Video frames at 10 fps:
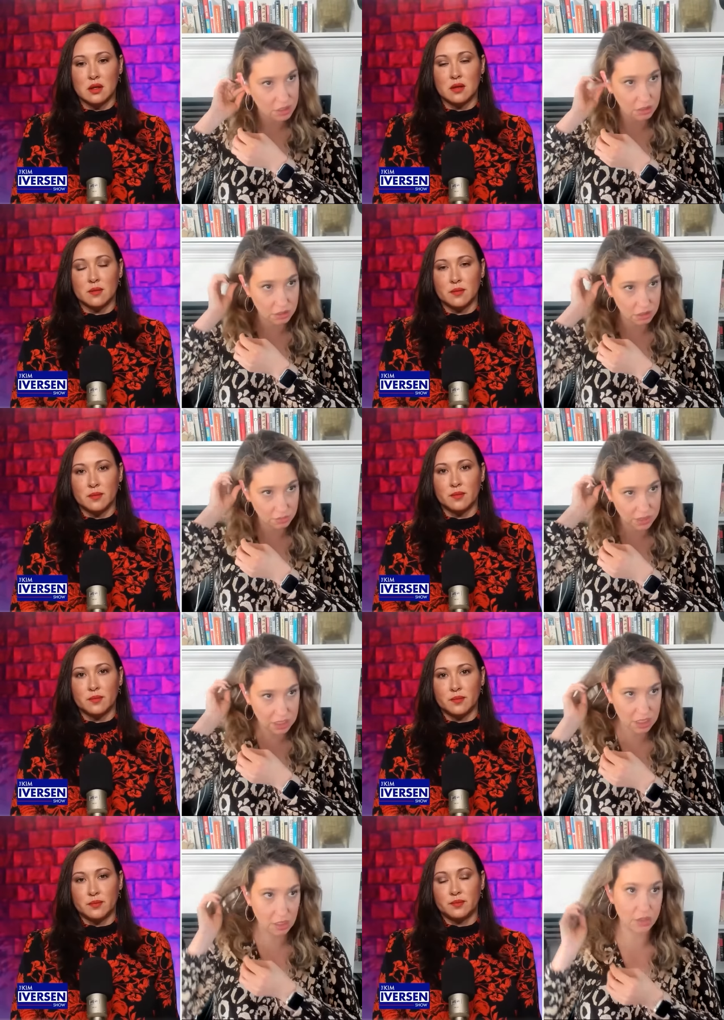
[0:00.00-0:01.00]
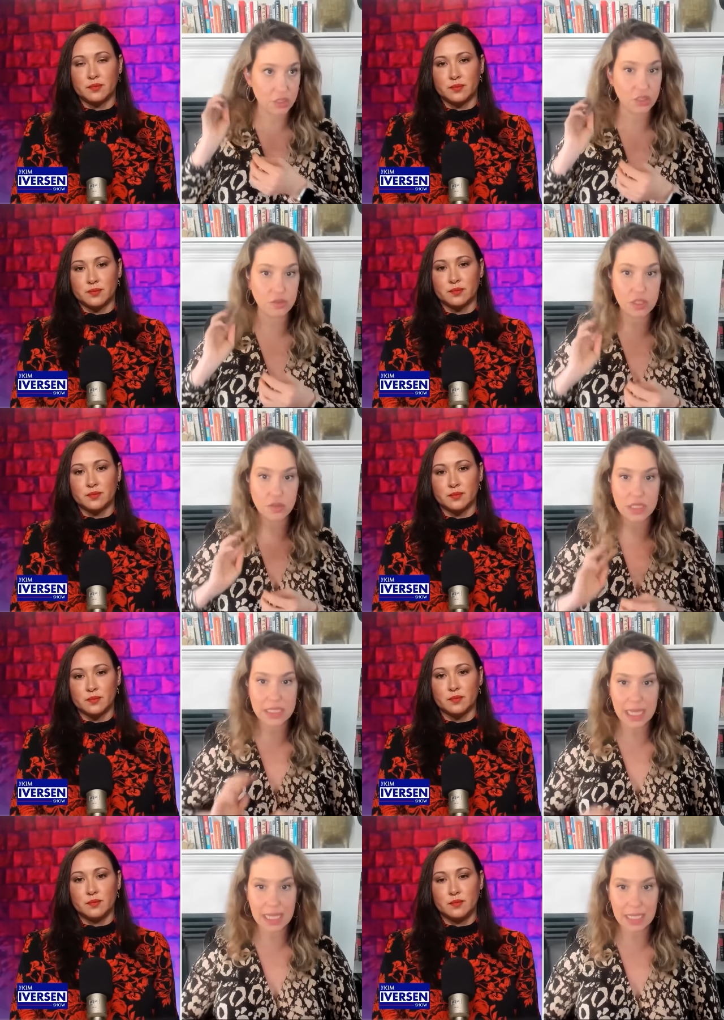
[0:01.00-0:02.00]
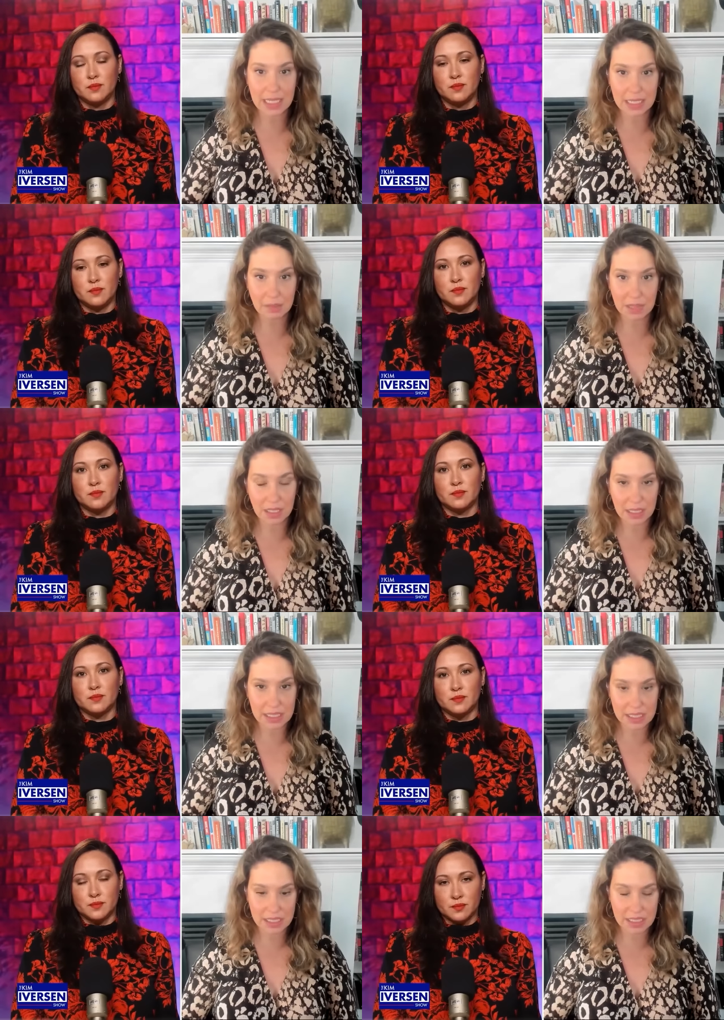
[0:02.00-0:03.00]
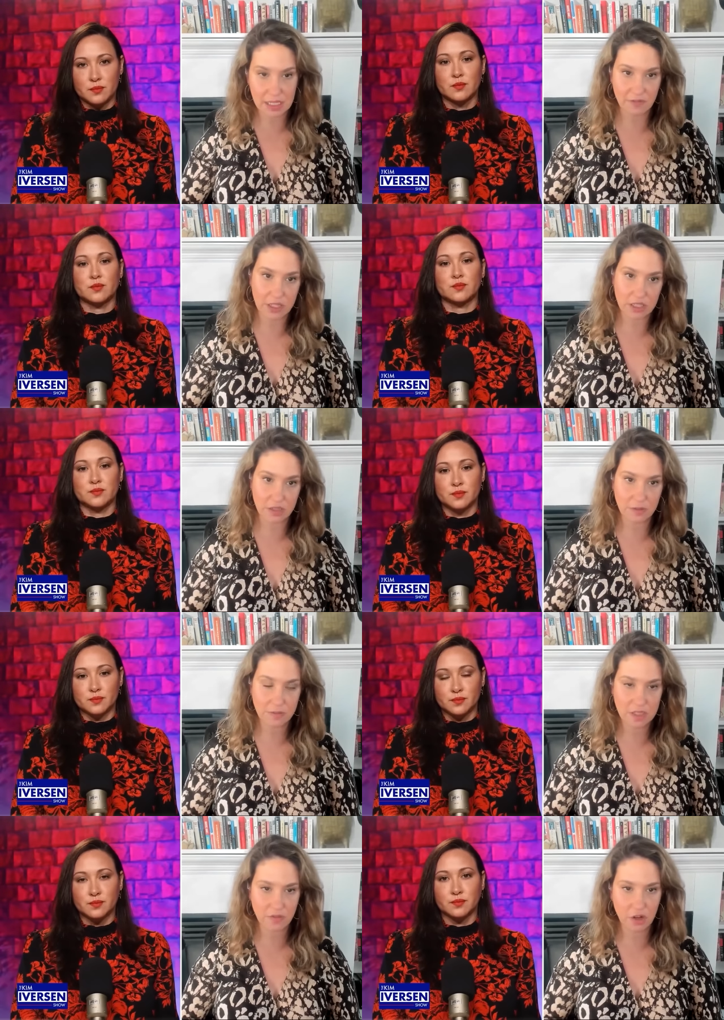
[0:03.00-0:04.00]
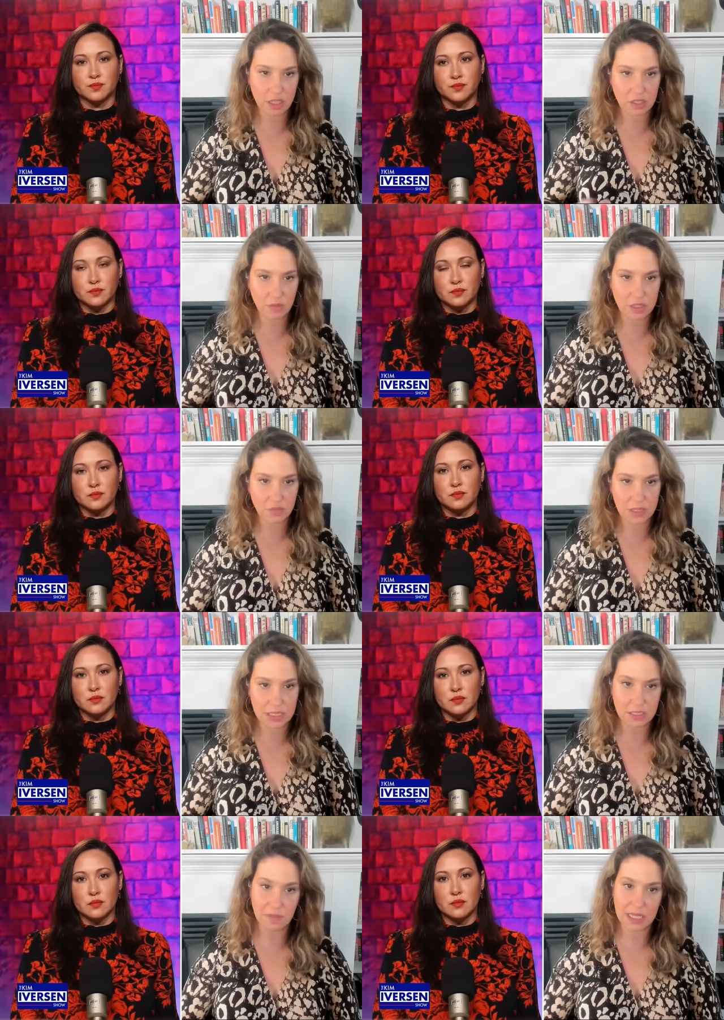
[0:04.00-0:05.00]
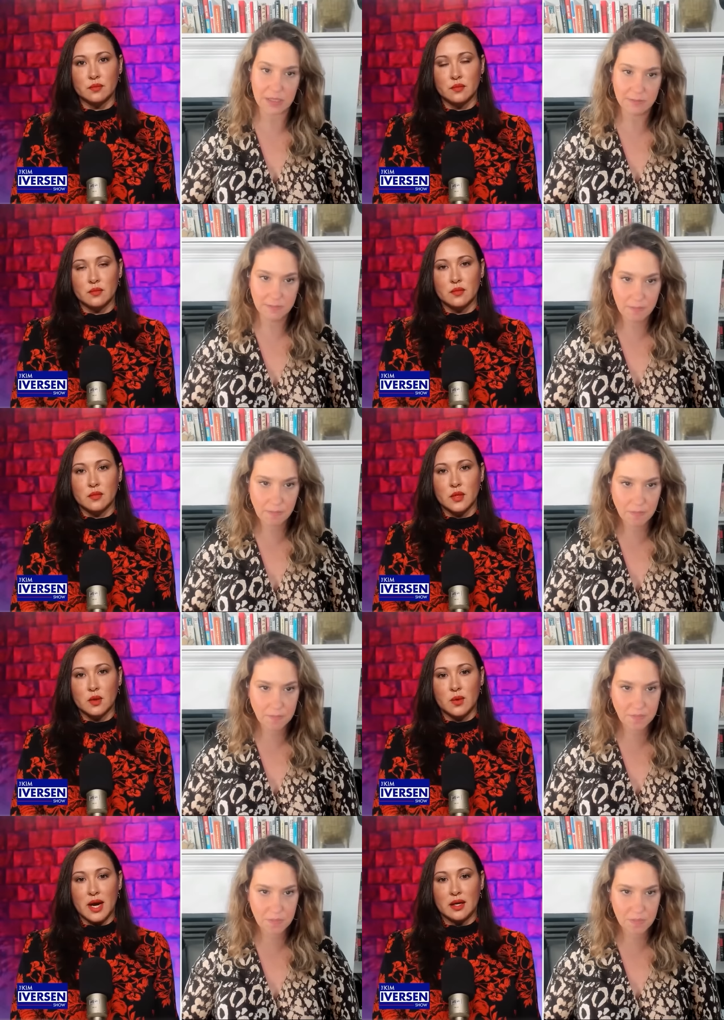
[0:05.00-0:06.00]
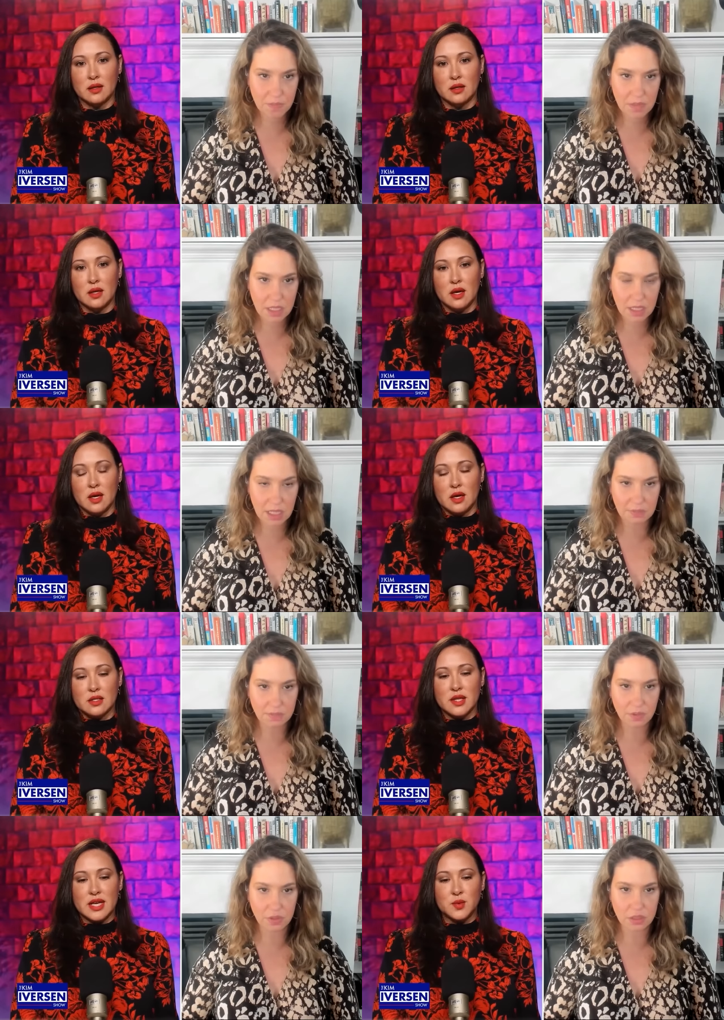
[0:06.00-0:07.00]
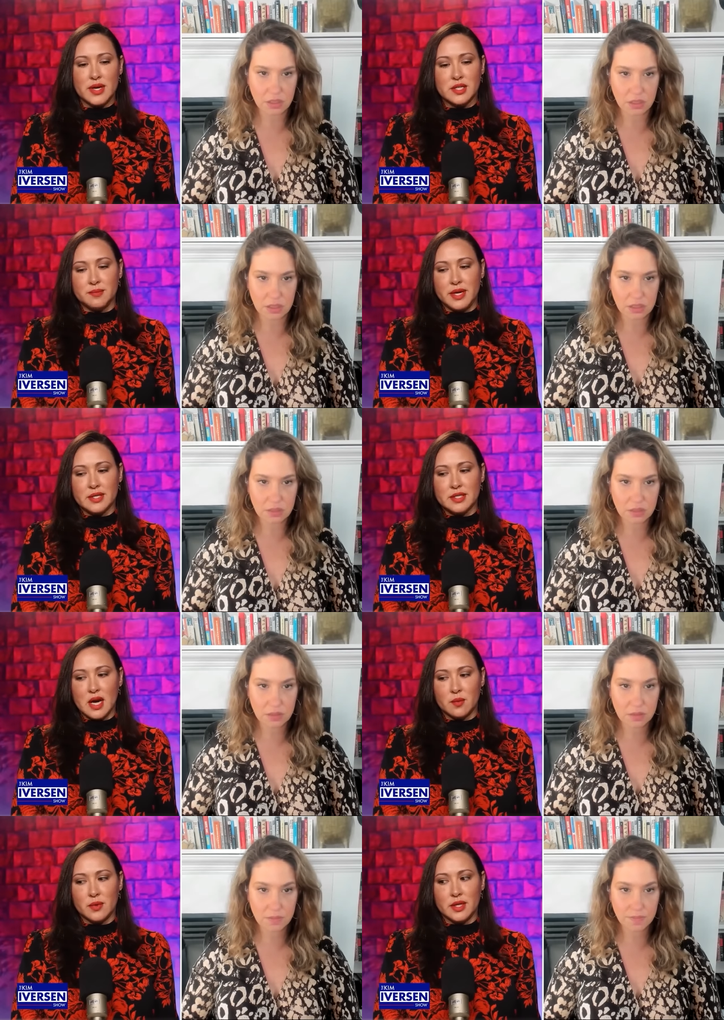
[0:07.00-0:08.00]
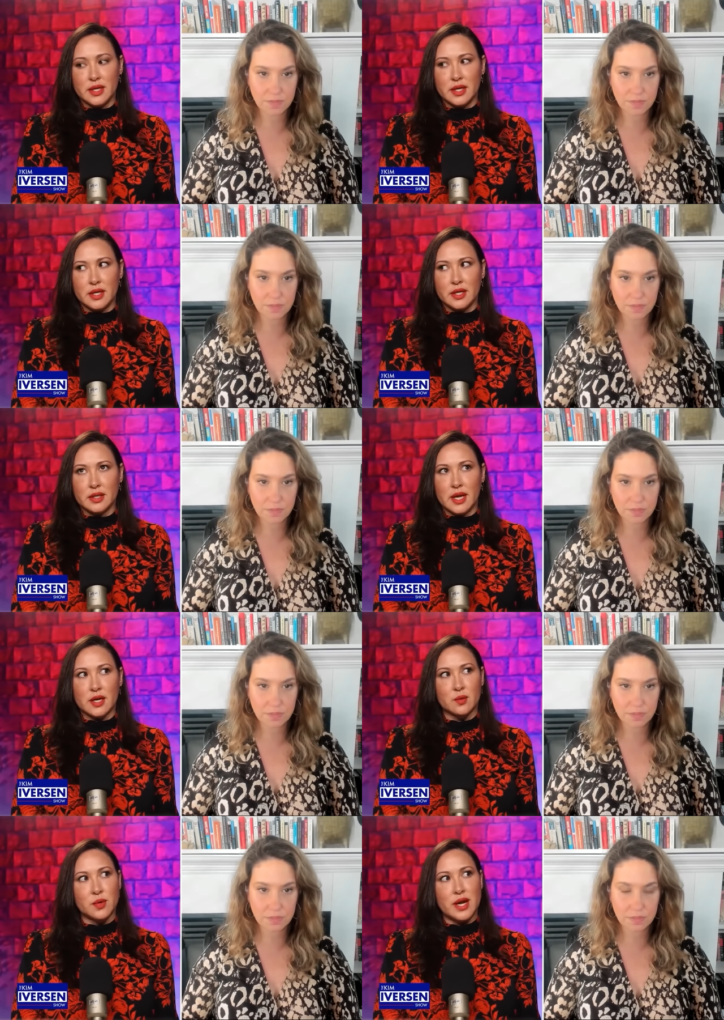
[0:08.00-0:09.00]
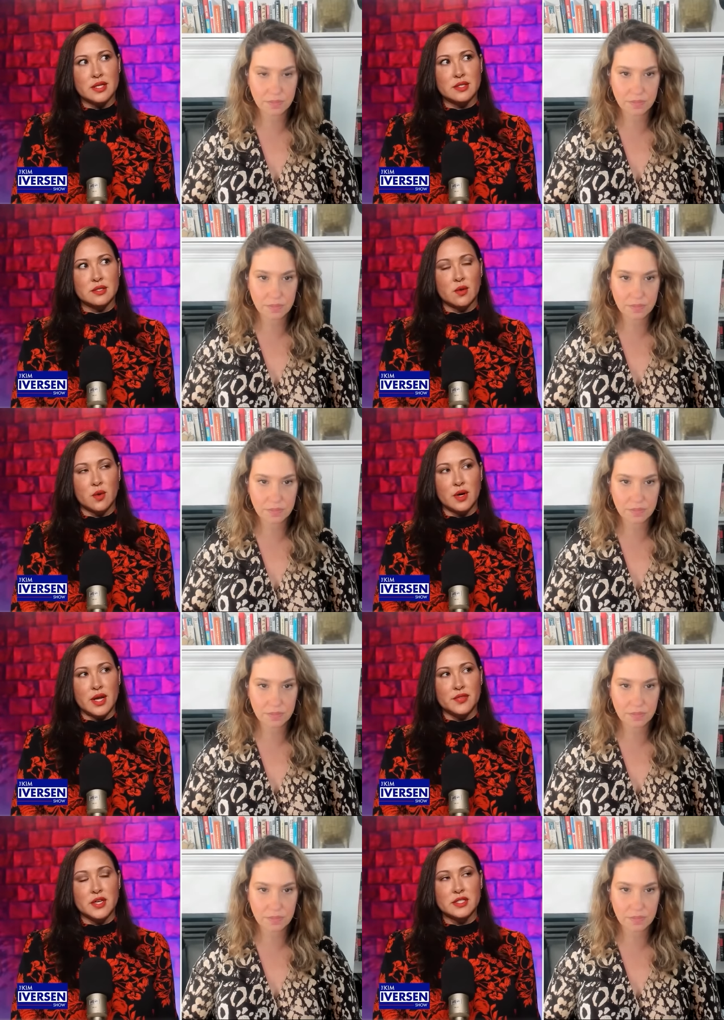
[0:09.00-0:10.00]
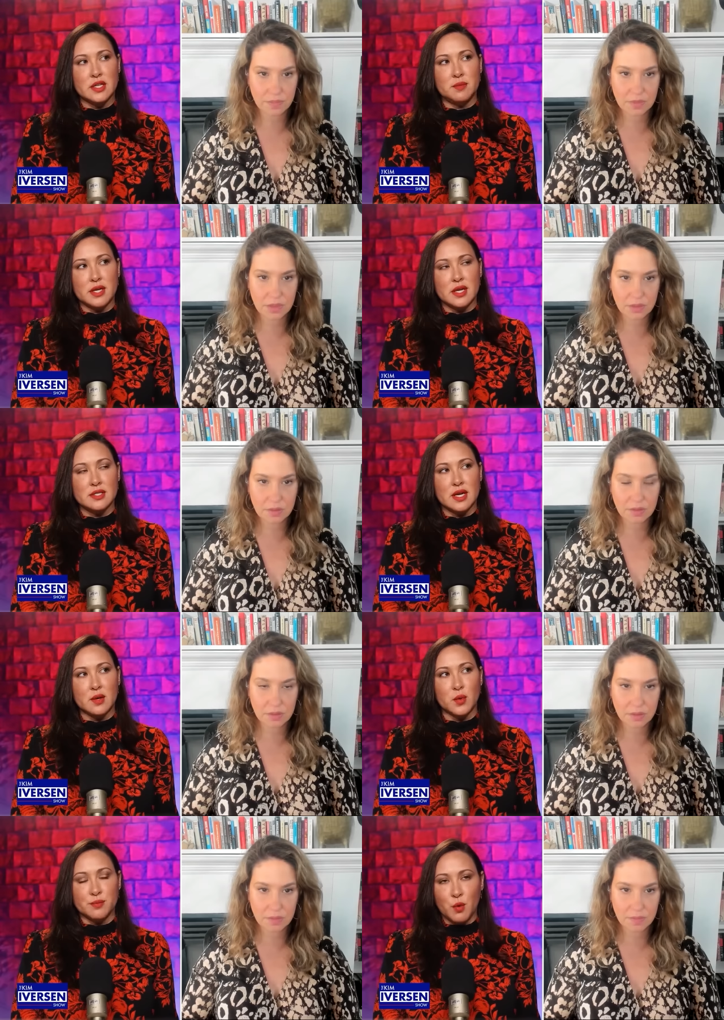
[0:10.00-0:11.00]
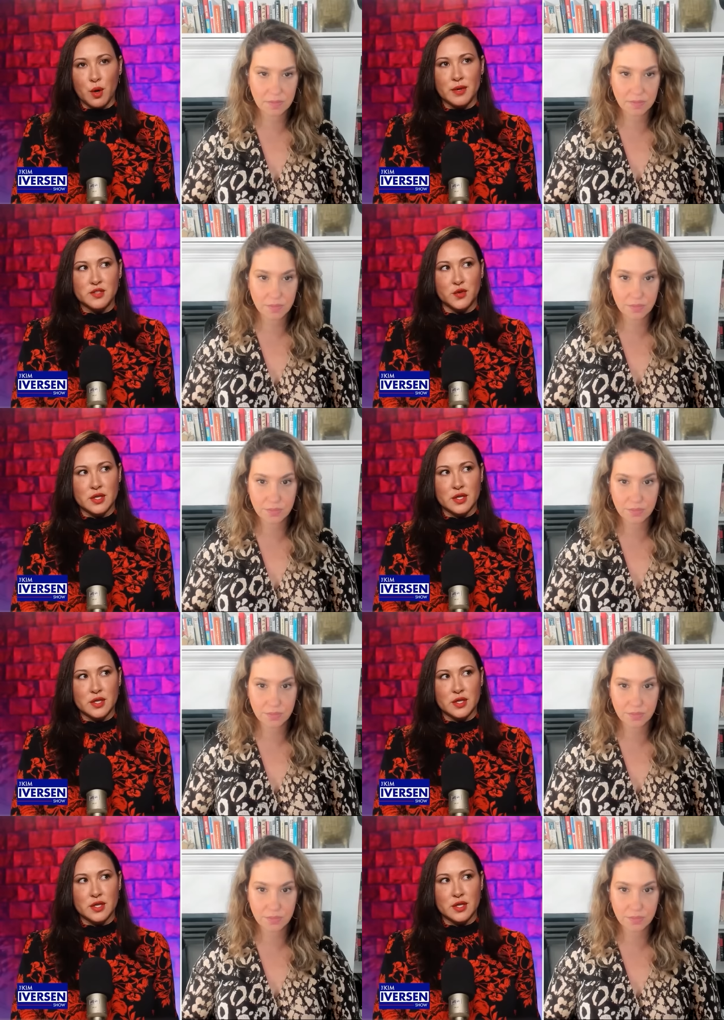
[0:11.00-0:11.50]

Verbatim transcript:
Speaker 1: culture which are the jews who stayed in the middle east is different too sephardics are the ones who went to spain
Speaker 2: right and so that's why to me it's not really like a race or an ethnicity because like with mormons for